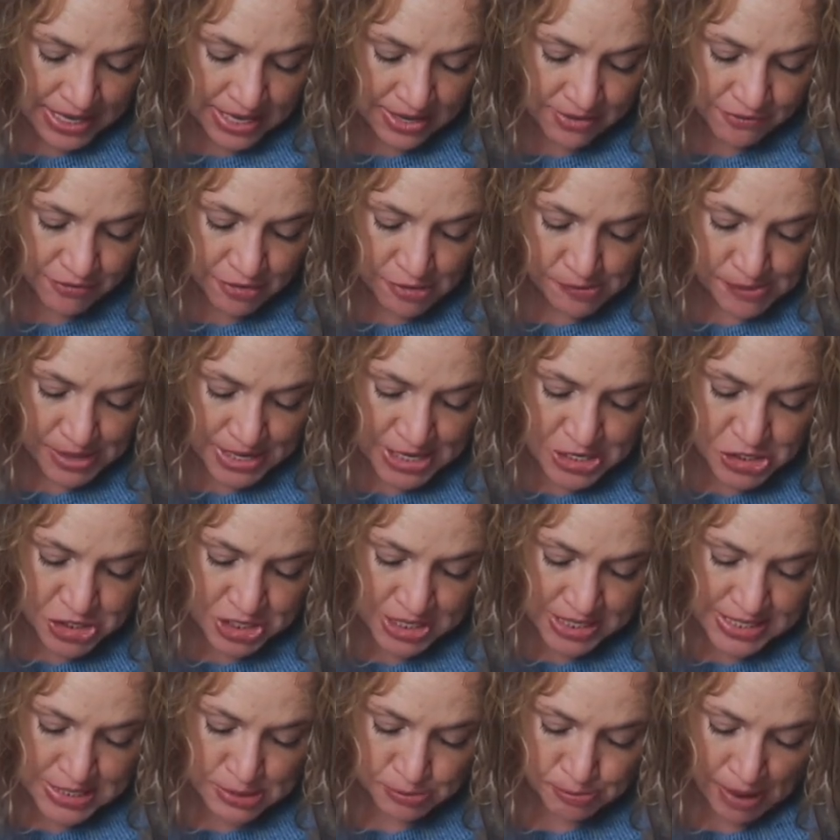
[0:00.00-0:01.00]

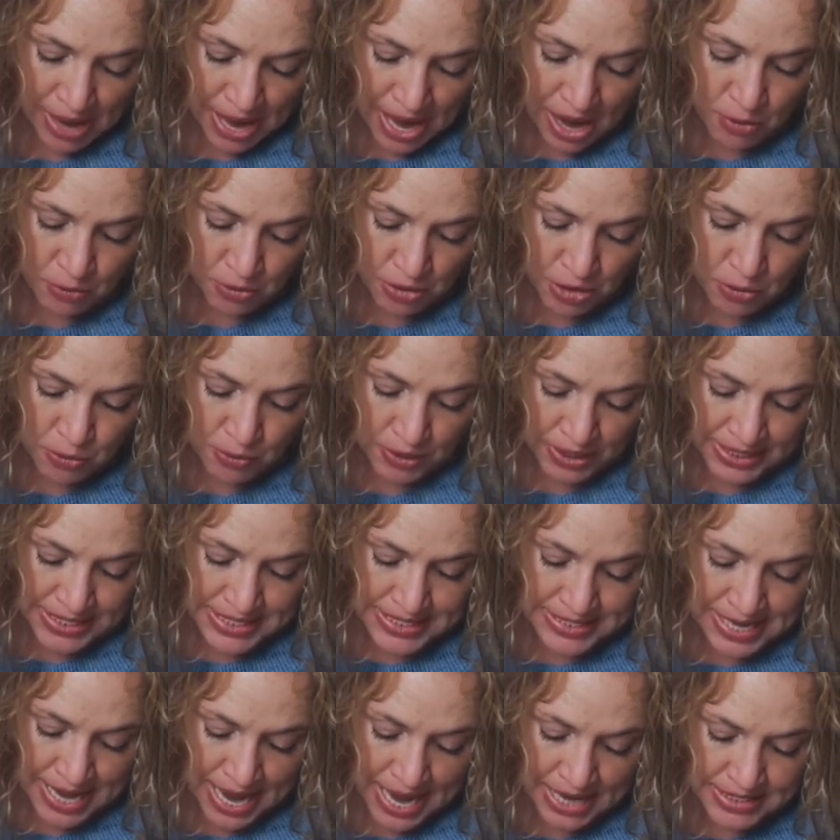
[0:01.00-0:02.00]
Information is power when
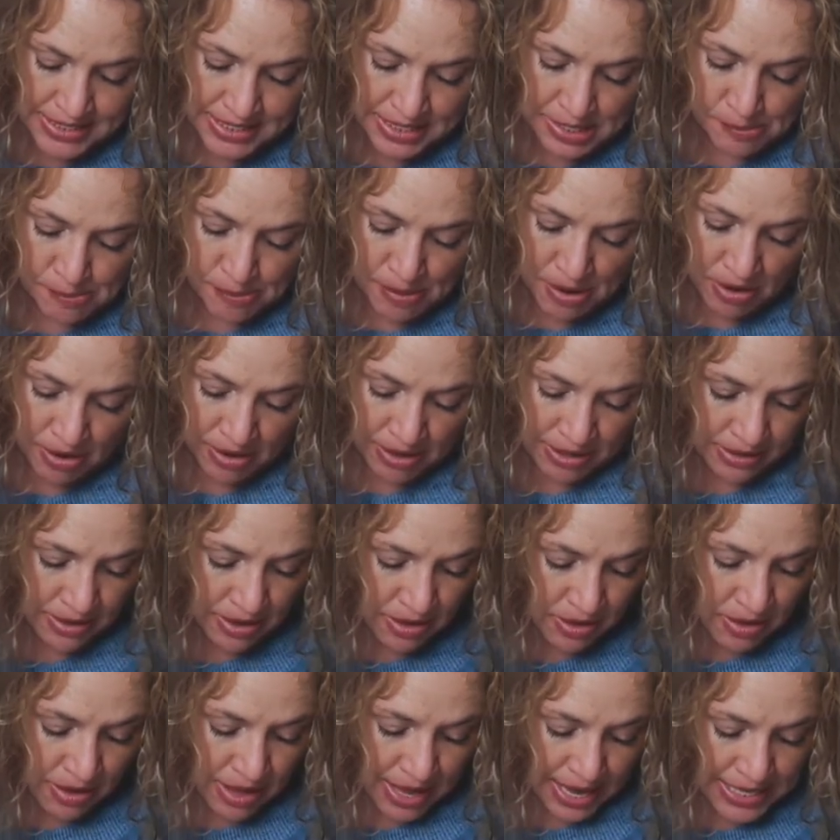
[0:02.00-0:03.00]
it's acted upon,
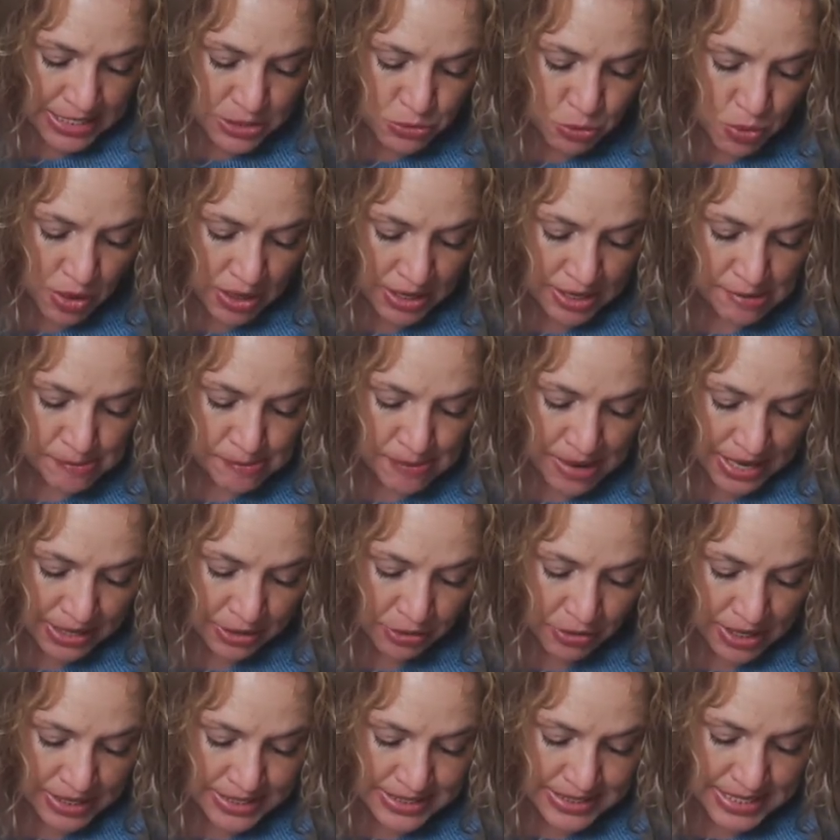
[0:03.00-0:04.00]
and one of my
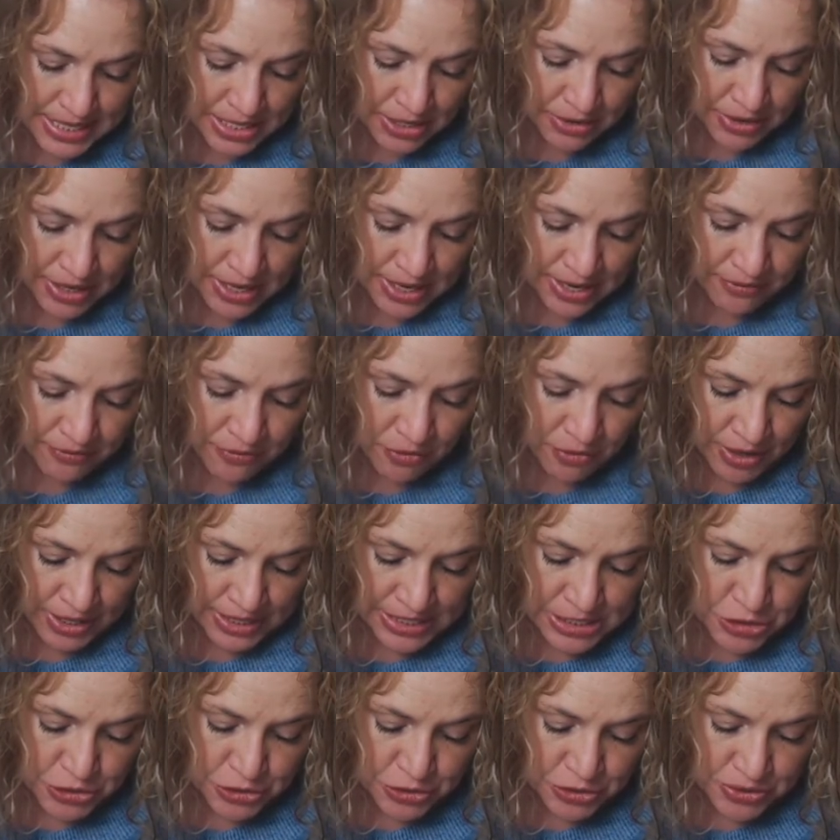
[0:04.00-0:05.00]
criteria for
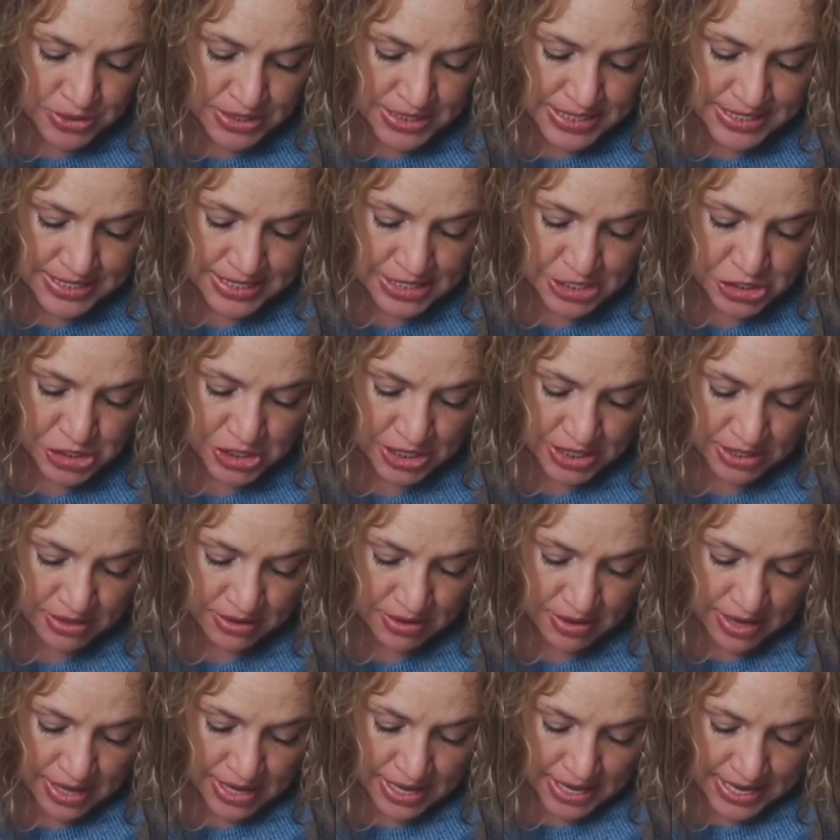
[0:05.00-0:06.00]
a true
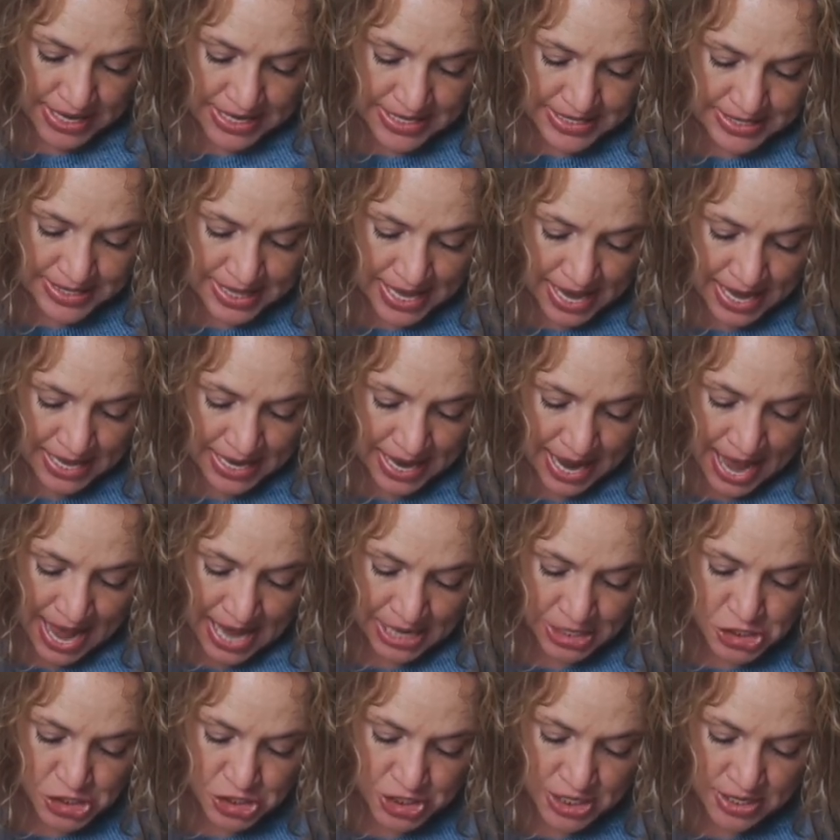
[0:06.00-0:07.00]
decision is that
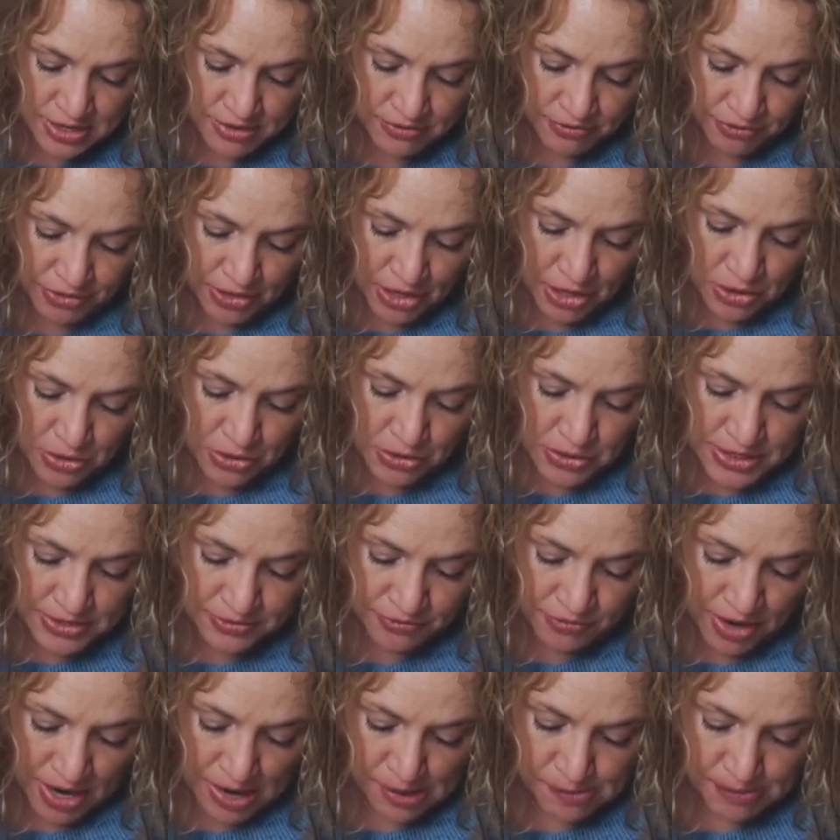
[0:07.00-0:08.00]
action
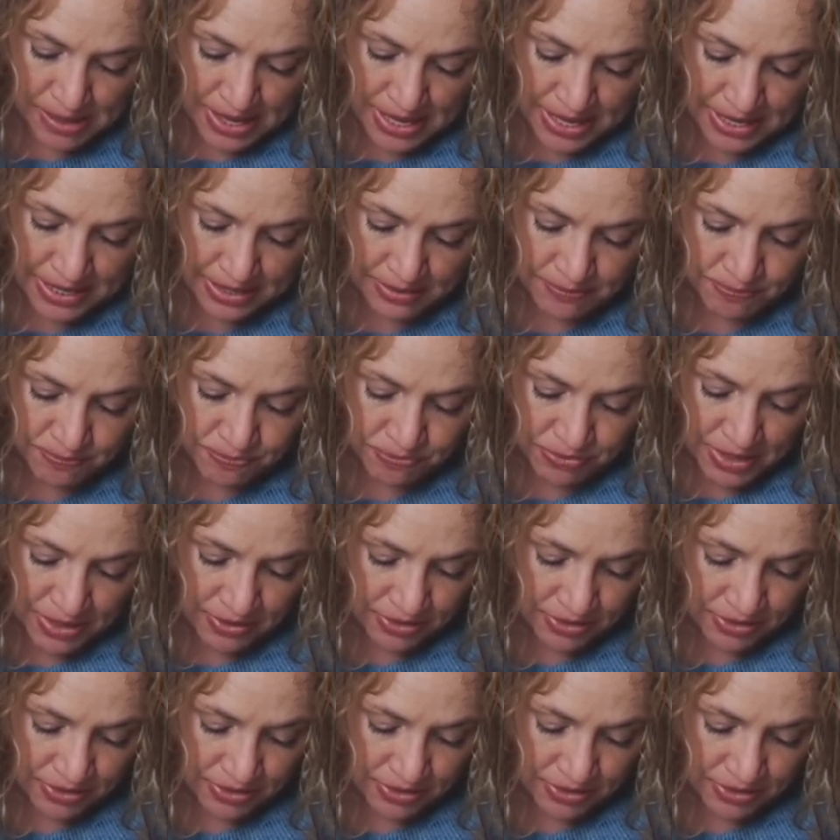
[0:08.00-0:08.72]
flows from it.